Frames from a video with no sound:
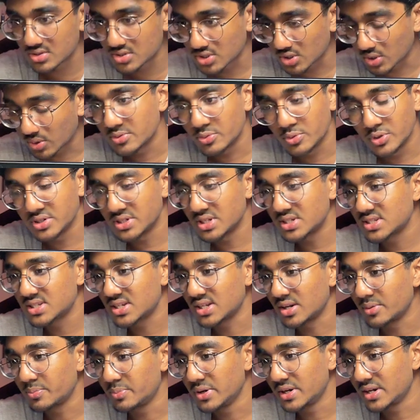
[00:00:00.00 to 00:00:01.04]
So we're just
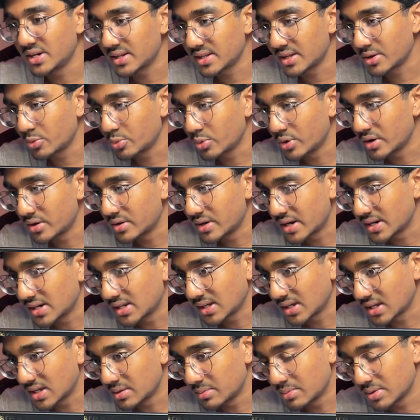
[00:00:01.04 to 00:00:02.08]
gonna pretend that we're writing
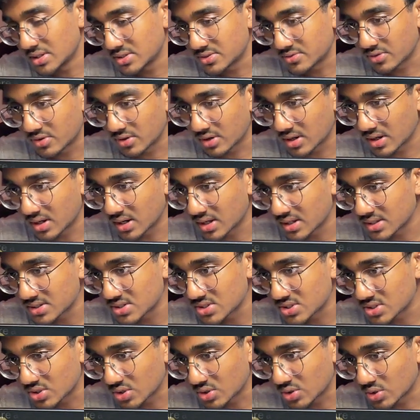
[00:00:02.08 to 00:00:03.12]
emails for grants.
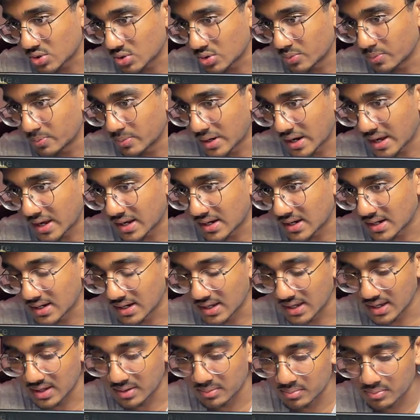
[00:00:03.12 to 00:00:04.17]
So brand
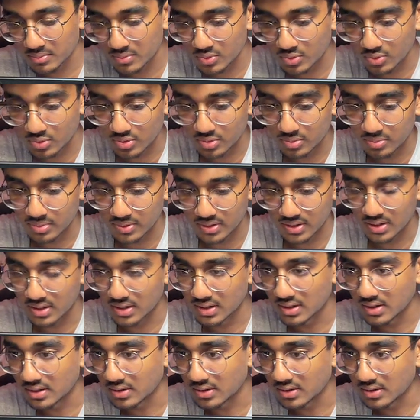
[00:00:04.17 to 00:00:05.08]
name would be